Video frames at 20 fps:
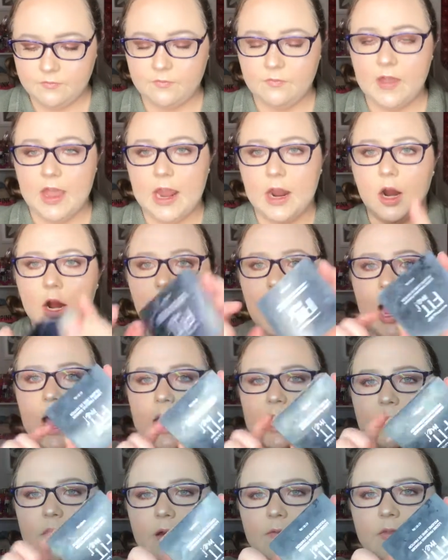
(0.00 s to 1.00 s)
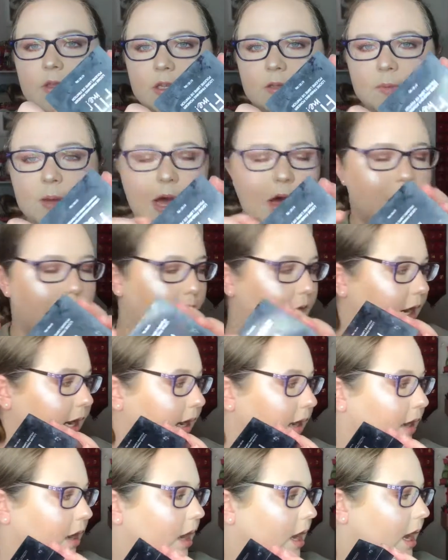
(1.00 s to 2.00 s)
Fair. I love this powder,
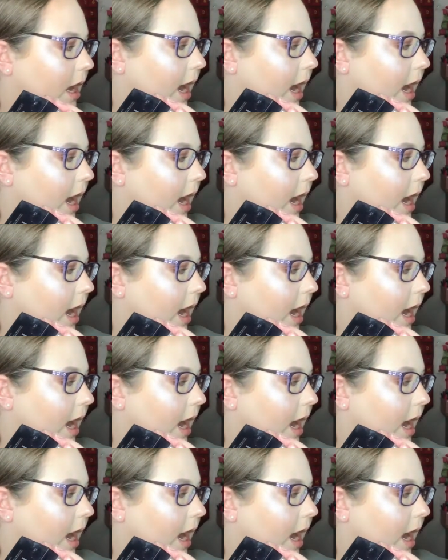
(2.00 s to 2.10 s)
and